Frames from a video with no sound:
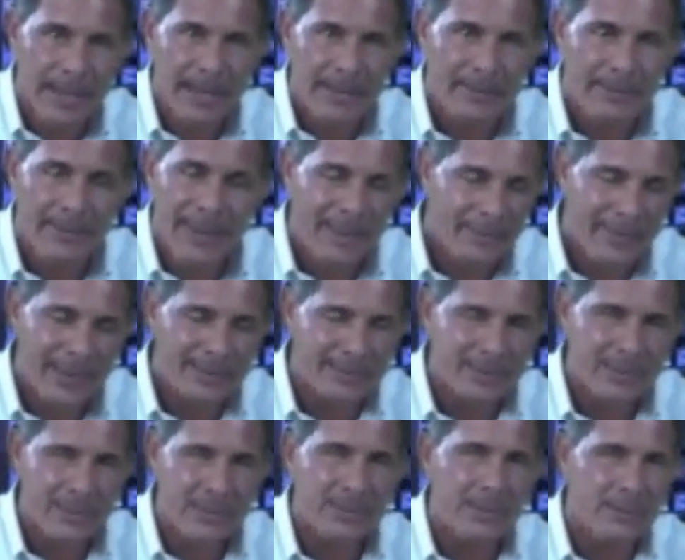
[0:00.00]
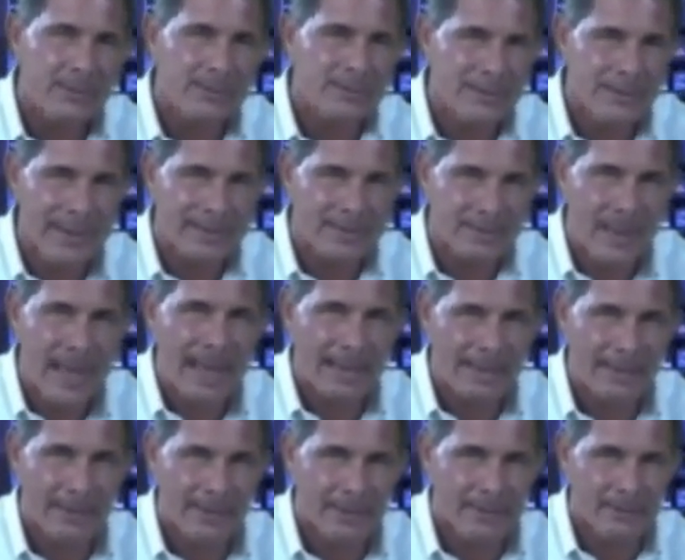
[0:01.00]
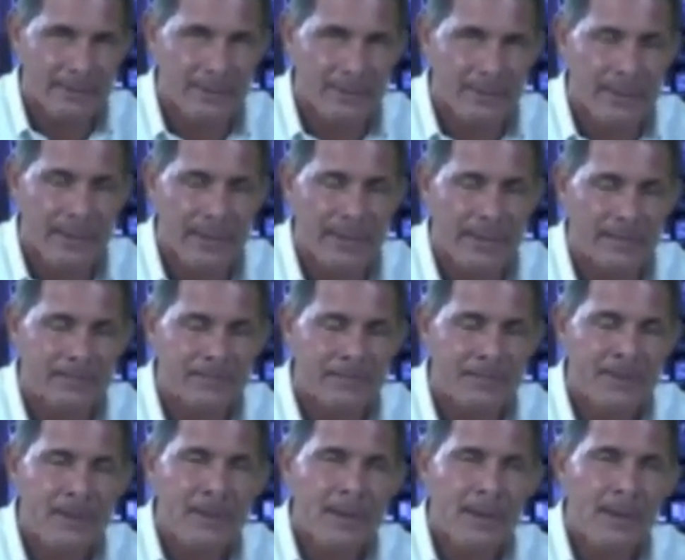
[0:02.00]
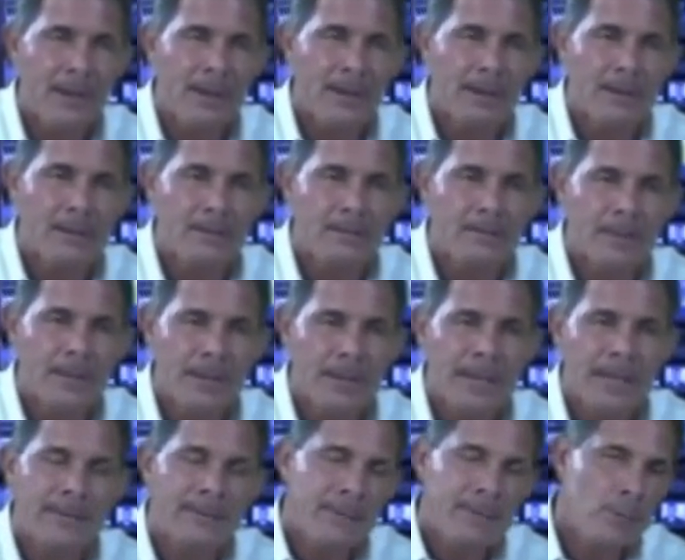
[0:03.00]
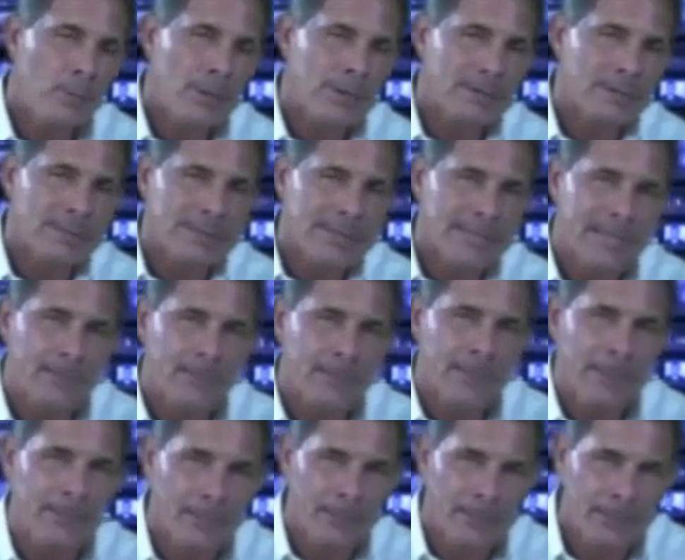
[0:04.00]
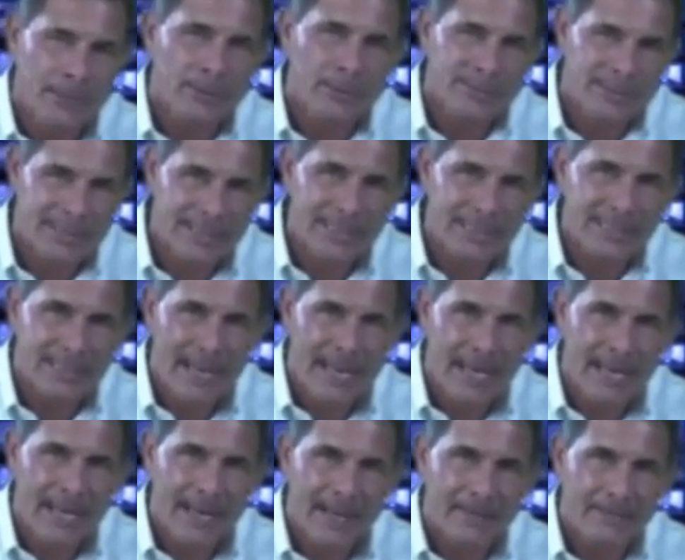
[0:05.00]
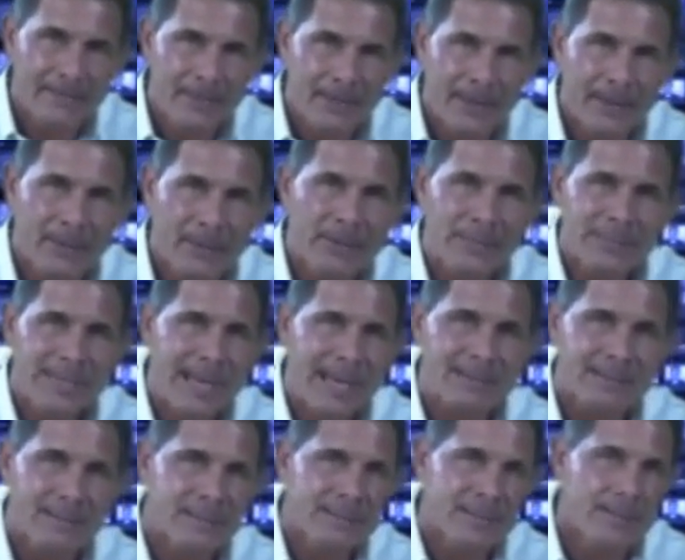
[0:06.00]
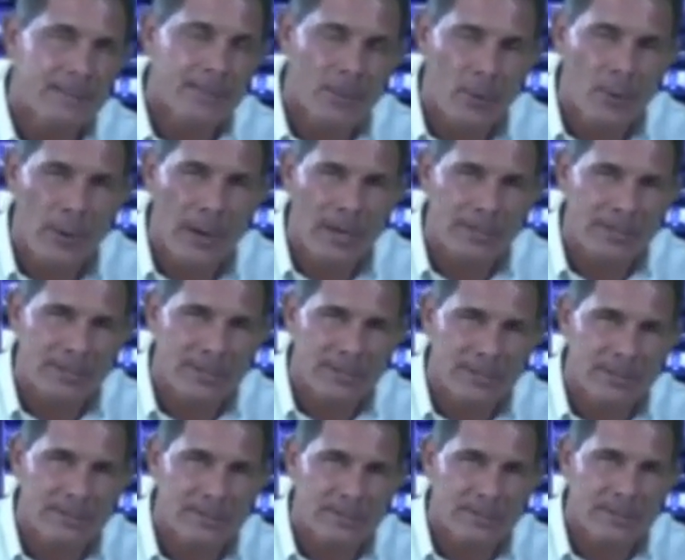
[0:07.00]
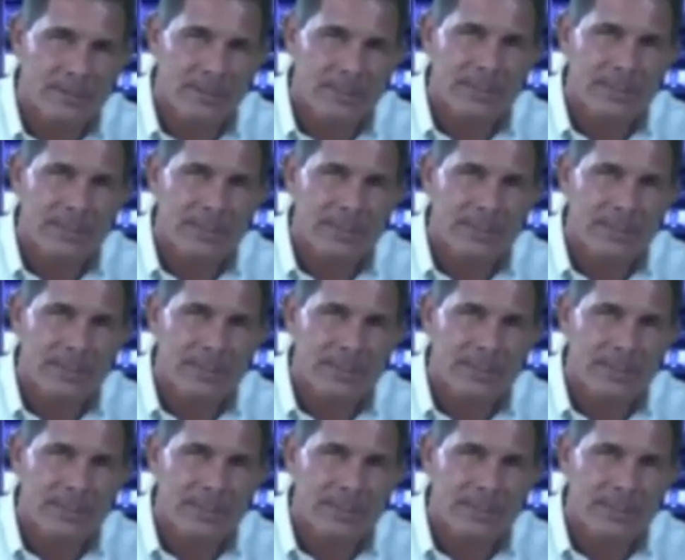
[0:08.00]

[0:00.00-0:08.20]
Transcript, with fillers: And that, that's good news and that's bad news, okay? Um, if you went to 10 people in your city today and you just asked a simple question,